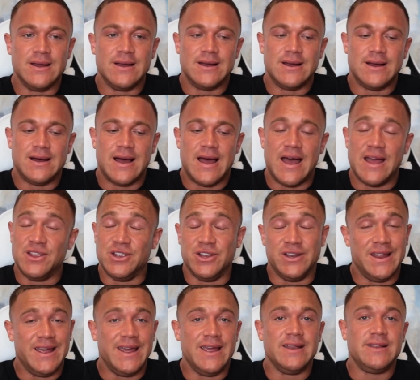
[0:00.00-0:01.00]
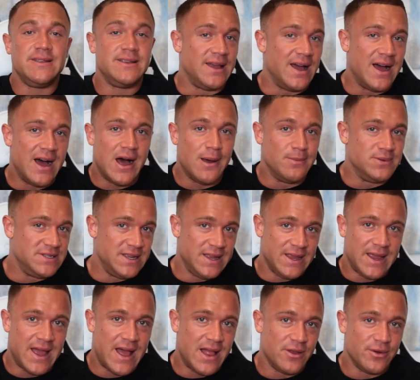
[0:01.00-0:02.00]
and you need carbs
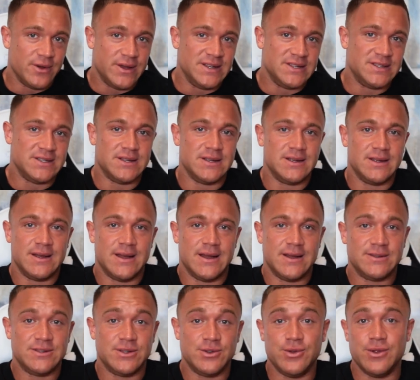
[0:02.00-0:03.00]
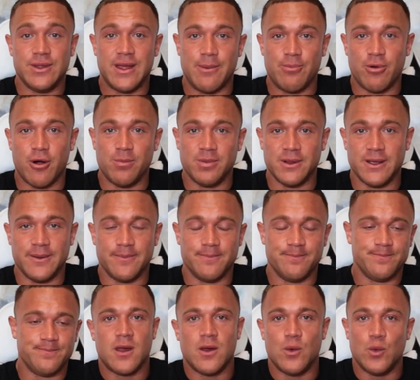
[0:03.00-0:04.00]
and calories to do that properly.
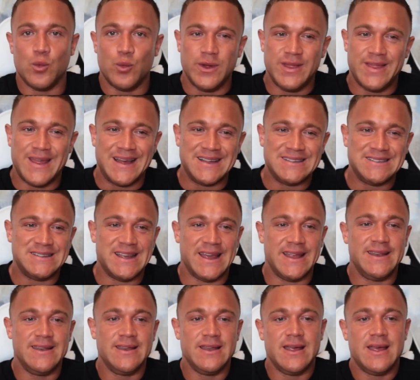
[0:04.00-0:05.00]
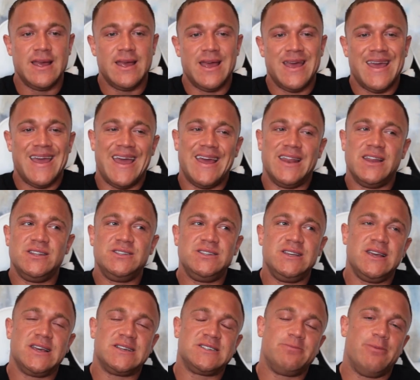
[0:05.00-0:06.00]
With that said,
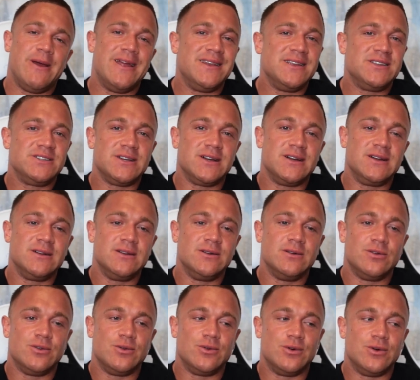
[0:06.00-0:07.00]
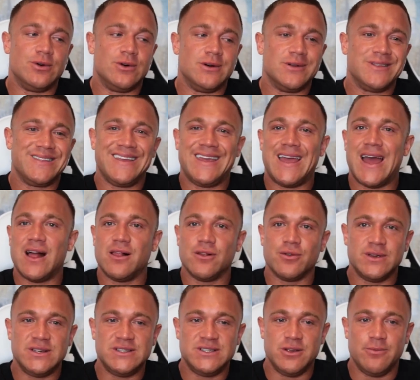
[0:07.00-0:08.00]
energy expenditure, or the
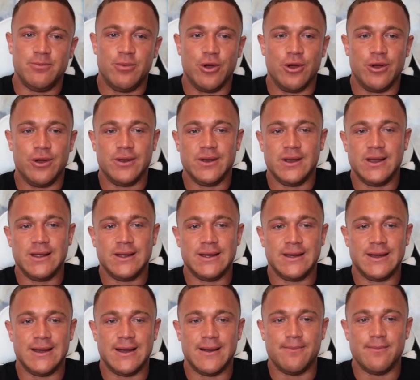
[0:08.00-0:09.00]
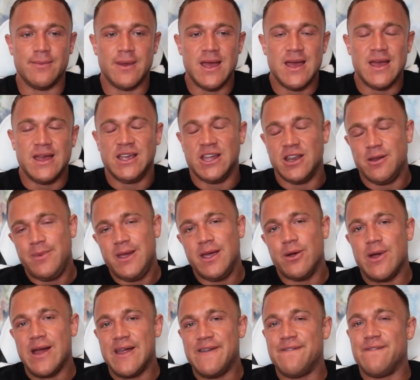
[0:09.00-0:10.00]
calories you burn, going to be
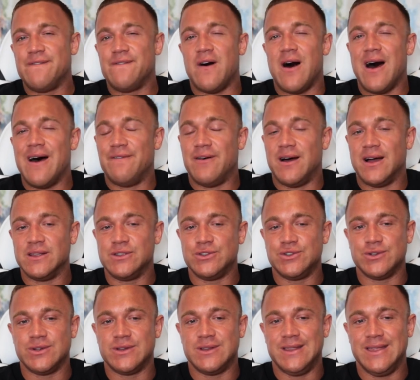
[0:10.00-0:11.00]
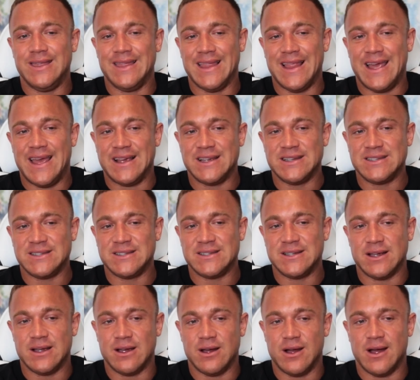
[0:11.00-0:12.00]
around 500
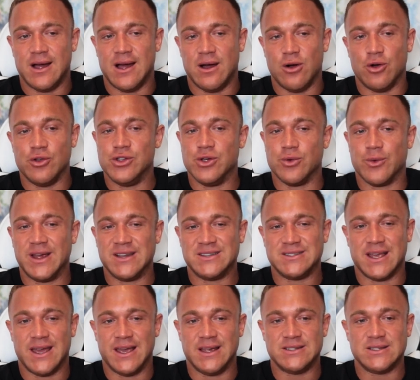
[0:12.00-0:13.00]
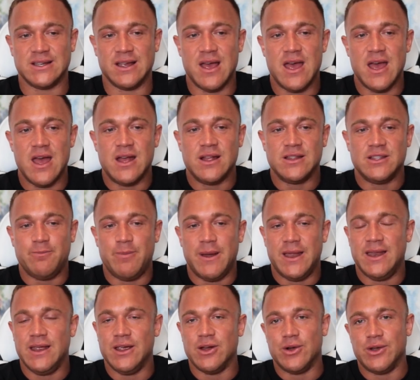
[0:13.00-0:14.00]
less on your rest days,
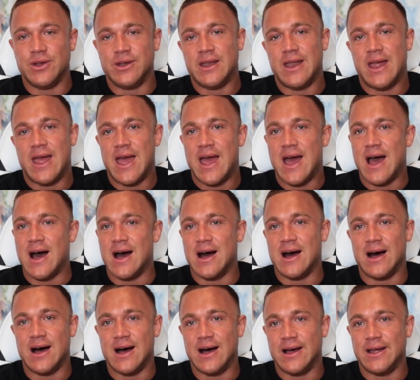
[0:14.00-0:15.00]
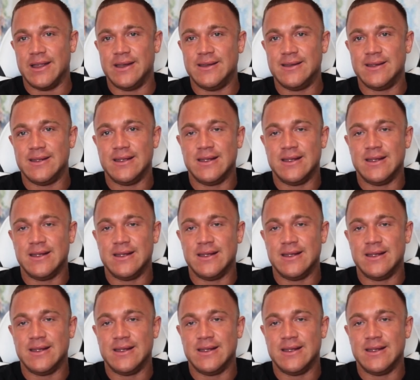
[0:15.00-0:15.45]
depending on how hard